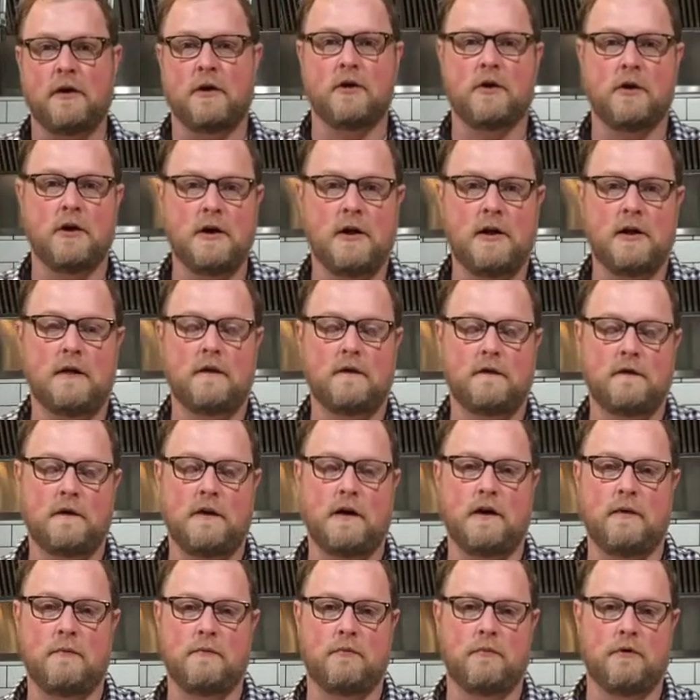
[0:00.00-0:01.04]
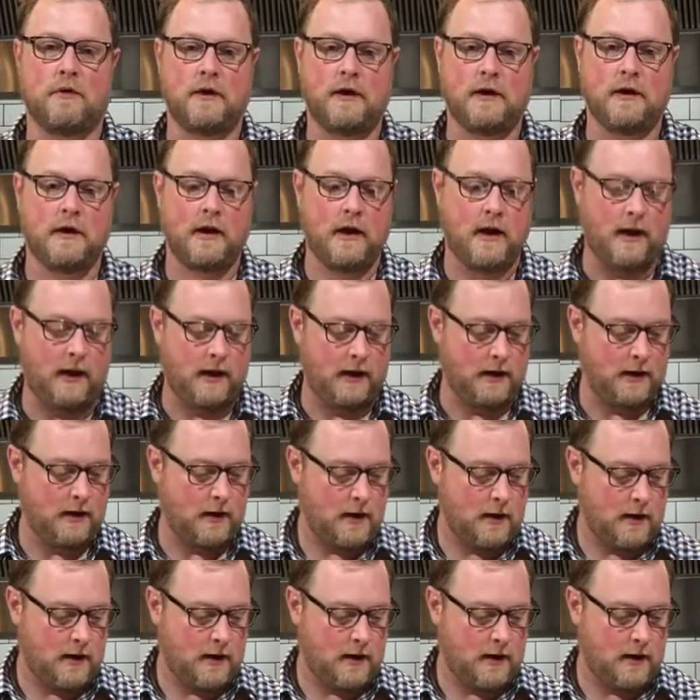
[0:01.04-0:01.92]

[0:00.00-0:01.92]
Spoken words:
ingredients and bring a